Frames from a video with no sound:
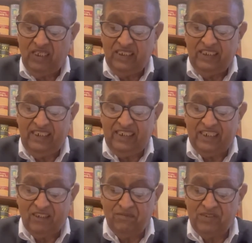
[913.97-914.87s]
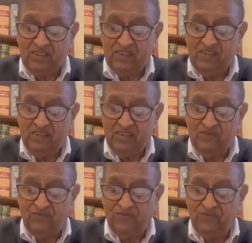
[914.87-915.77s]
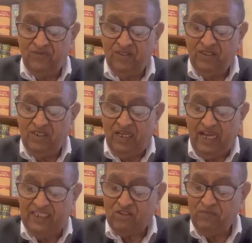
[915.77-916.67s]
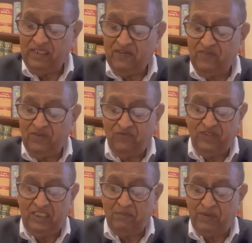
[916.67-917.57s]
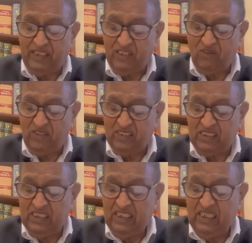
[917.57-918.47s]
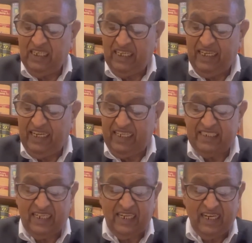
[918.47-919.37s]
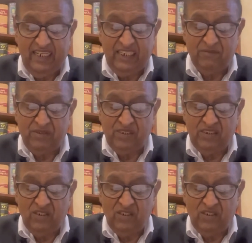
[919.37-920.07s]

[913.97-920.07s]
the terms has to be given with the particulars, dates and items,